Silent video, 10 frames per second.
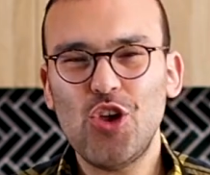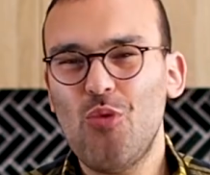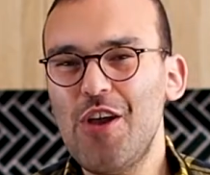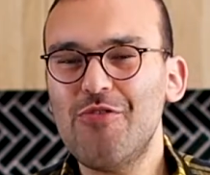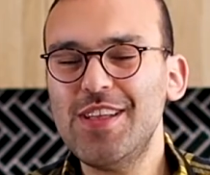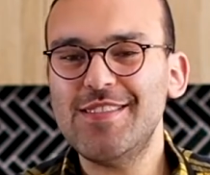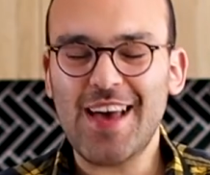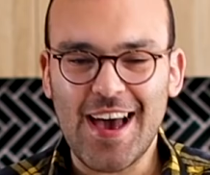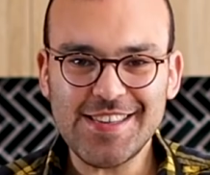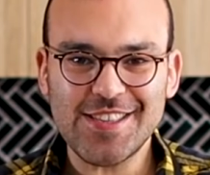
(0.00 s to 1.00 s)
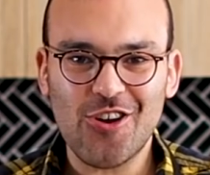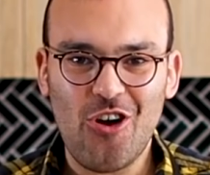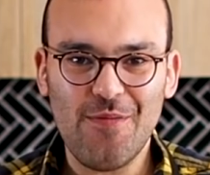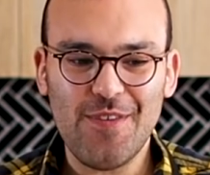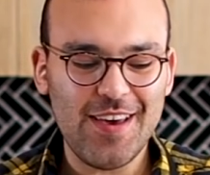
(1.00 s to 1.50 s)
You won't really taste the
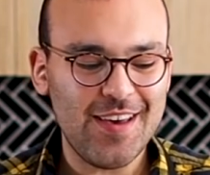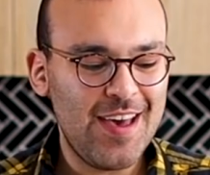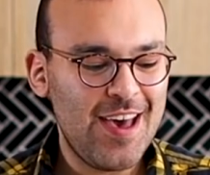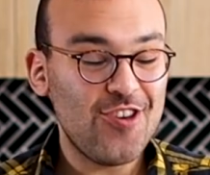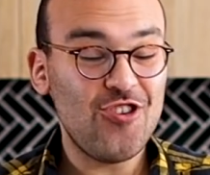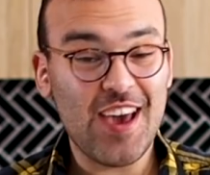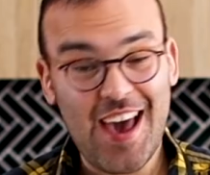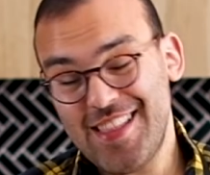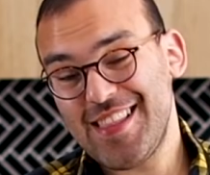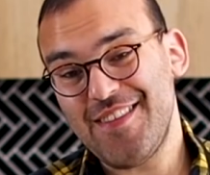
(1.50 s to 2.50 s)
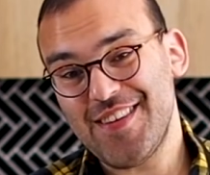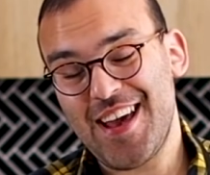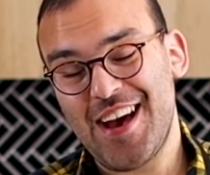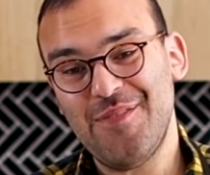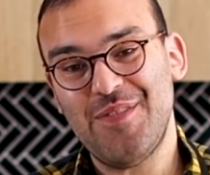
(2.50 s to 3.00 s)
coffee. You can leave
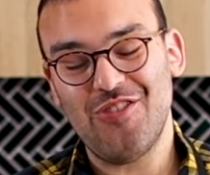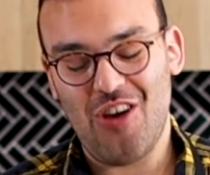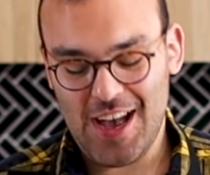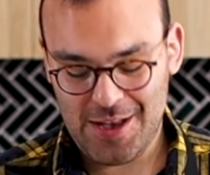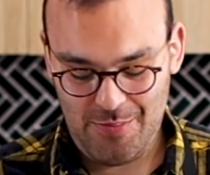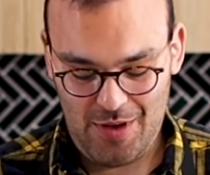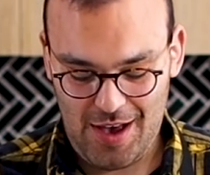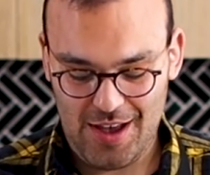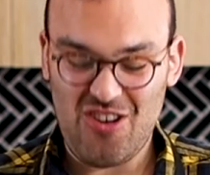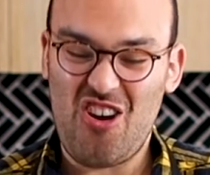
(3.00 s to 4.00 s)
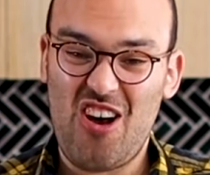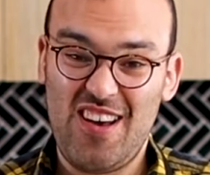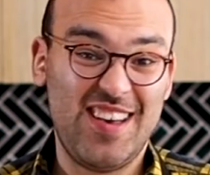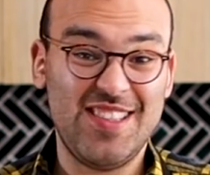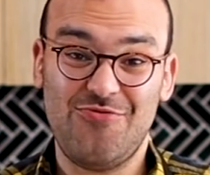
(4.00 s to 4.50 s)
it out if you like, but
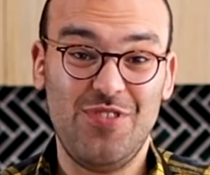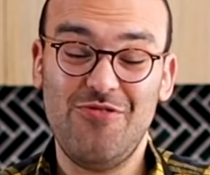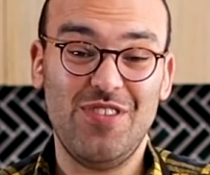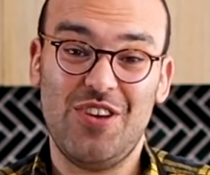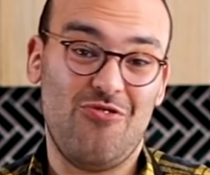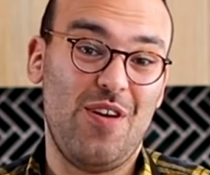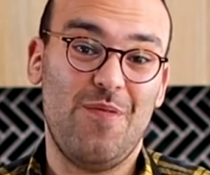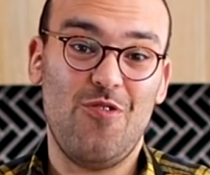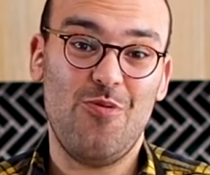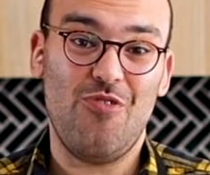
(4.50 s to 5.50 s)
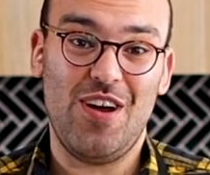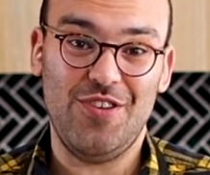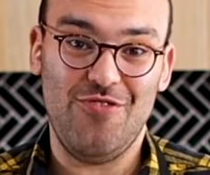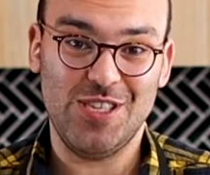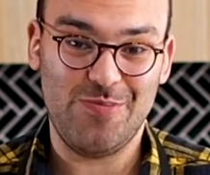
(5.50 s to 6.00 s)
it's really, really great for a
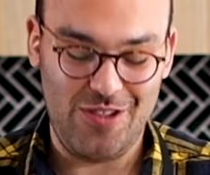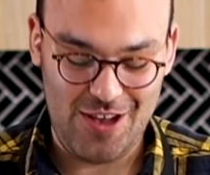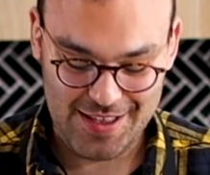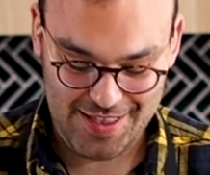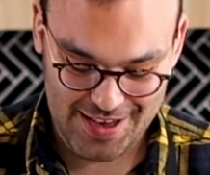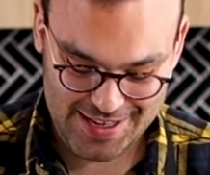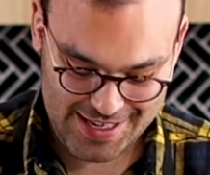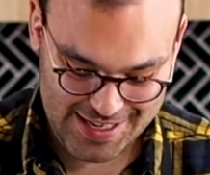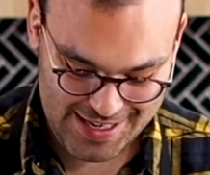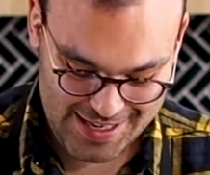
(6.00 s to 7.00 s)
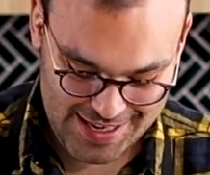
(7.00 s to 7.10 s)
brownie recipe like this.